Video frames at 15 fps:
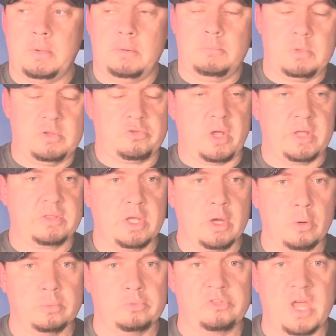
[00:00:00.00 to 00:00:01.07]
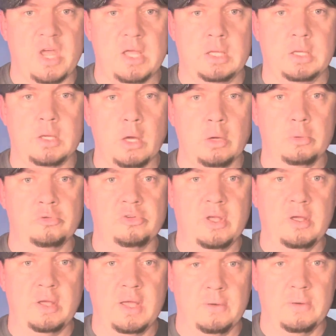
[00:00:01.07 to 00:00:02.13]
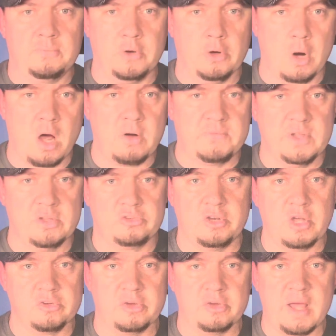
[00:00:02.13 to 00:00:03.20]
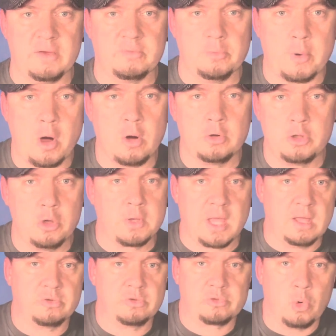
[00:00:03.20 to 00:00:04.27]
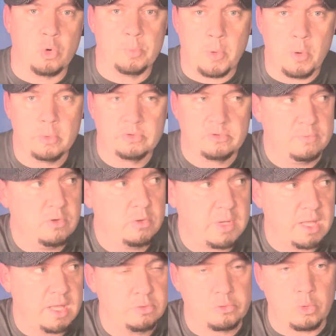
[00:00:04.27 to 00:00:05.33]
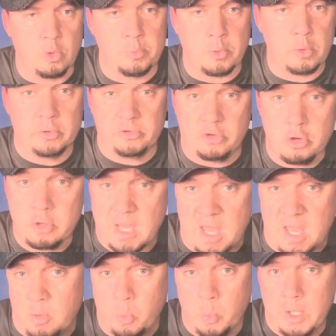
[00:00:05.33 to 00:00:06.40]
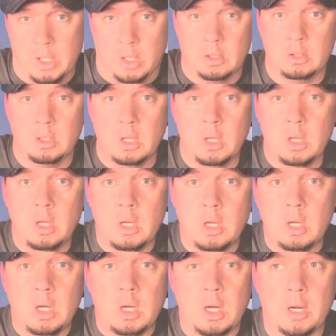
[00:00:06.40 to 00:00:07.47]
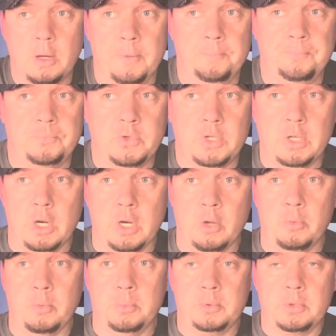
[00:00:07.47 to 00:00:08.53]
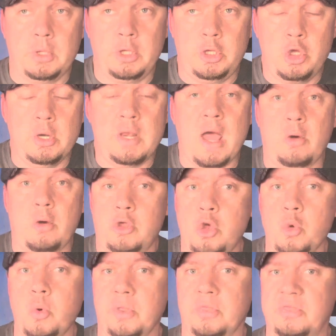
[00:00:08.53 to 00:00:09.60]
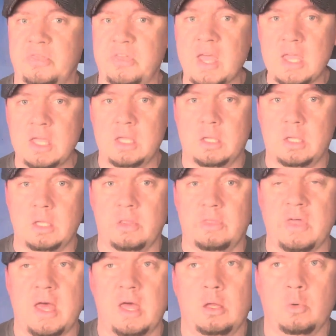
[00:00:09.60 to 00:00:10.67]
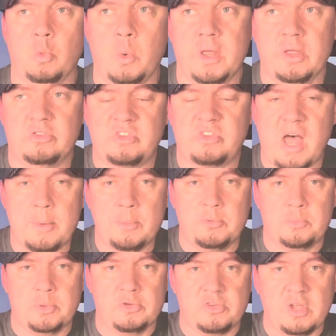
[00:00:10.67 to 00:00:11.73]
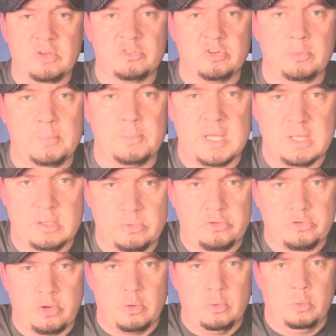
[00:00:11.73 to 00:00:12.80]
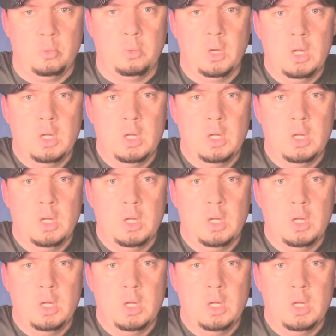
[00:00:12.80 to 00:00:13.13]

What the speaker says: It's like the old saying goes: if your offense doesn't have the ball, you can't score points. If you can't score points, you can't win. Now you would think that with time of possession being so